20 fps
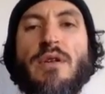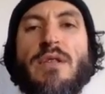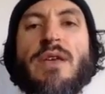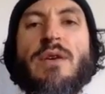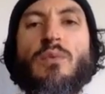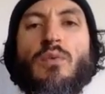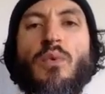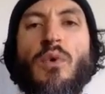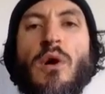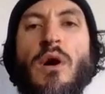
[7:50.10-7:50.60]

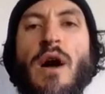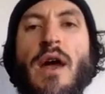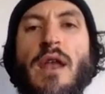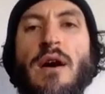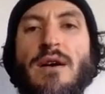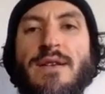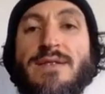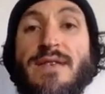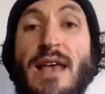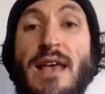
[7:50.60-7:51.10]
want
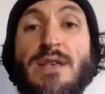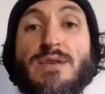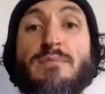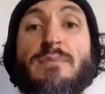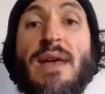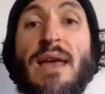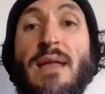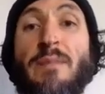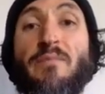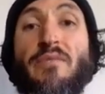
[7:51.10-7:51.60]
us as
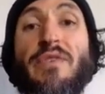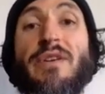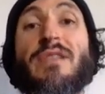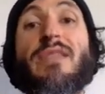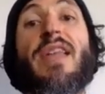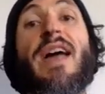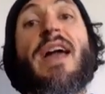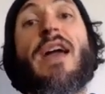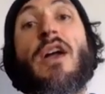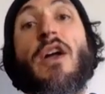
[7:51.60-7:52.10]
men to
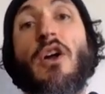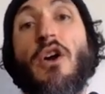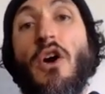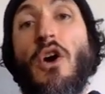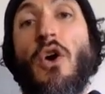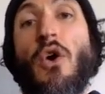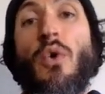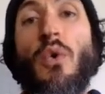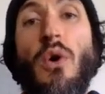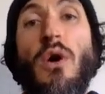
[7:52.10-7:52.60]
let
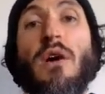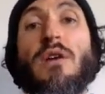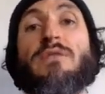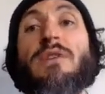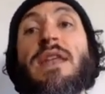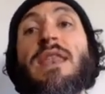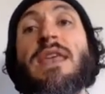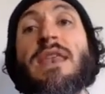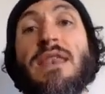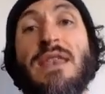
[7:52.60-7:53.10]
go of
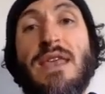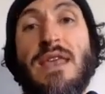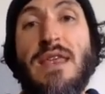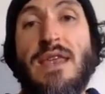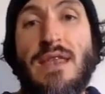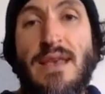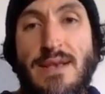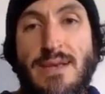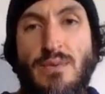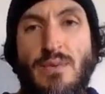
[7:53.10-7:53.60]
any
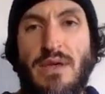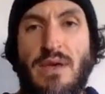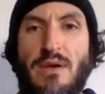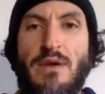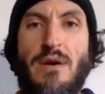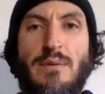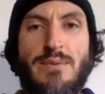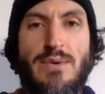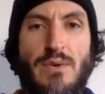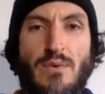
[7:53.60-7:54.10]
neediness when it
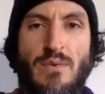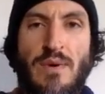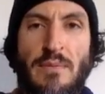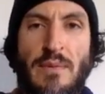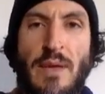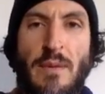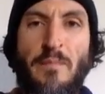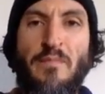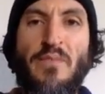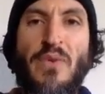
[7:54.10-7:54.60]
comes to
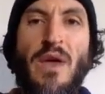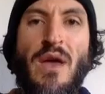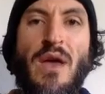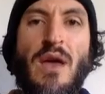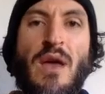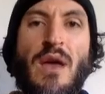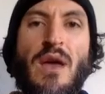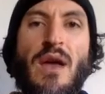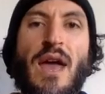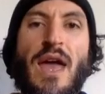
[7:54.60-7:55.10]
women,
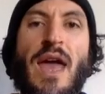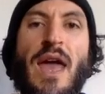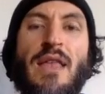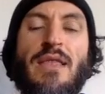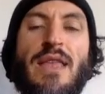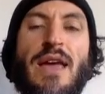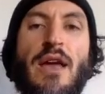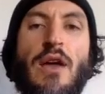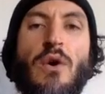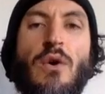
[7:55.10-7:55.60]
and
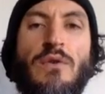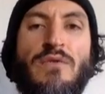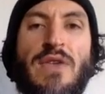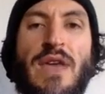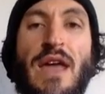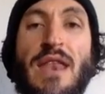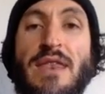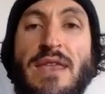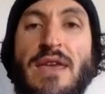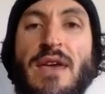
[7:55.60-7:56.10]
let go of the
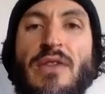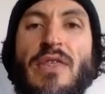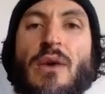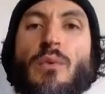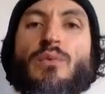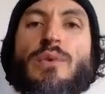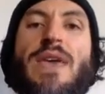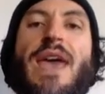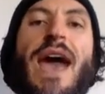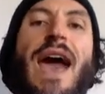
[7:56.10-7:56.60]
idea that
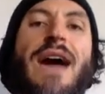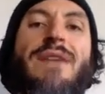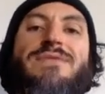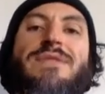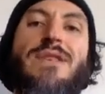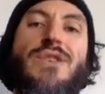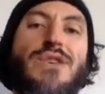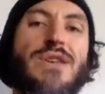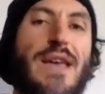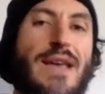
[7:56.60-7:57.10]
we have
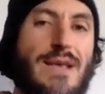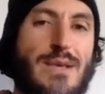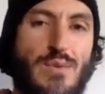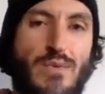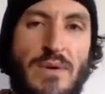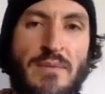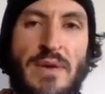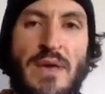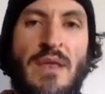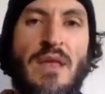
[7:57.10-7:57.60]
to chase
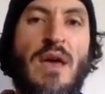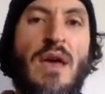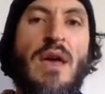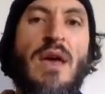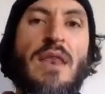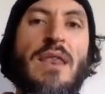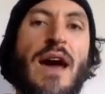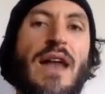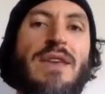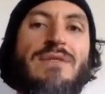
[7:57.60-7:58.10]
women,
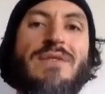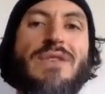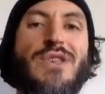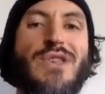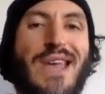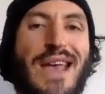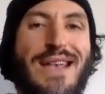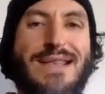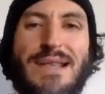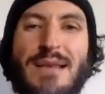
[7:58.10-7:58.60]
not even
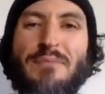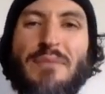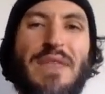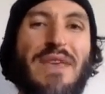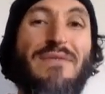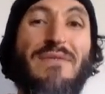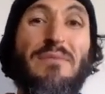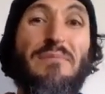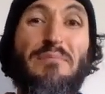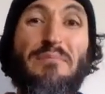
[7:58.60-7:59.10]
chase them, but
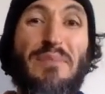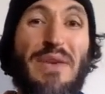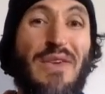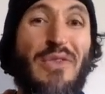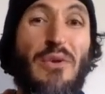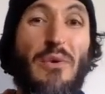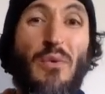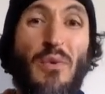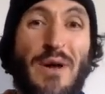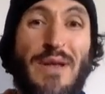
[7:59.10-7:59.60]
even be
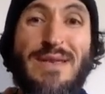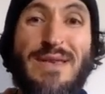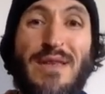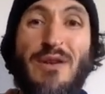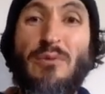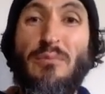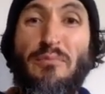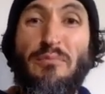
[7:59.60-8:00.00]
the ones that are